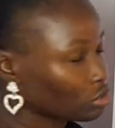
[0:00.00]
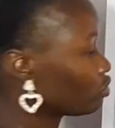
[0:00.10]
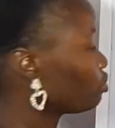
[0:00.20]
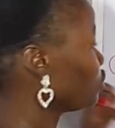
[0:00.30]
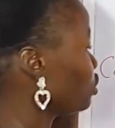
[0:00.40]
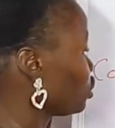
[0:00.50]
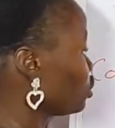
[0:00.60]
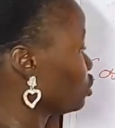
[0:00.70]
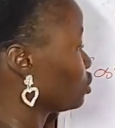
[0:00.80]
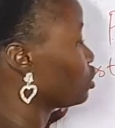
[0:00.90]
of
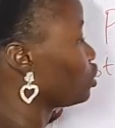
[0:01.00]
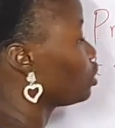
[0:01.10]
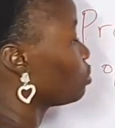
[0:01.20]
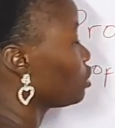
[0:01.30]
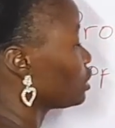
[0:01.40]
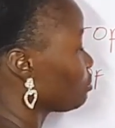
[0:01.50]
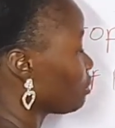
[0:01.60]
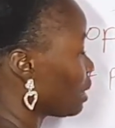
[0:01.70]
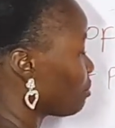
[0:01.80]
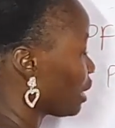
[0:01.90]
production.
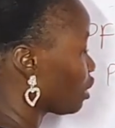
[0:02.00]
Multiply by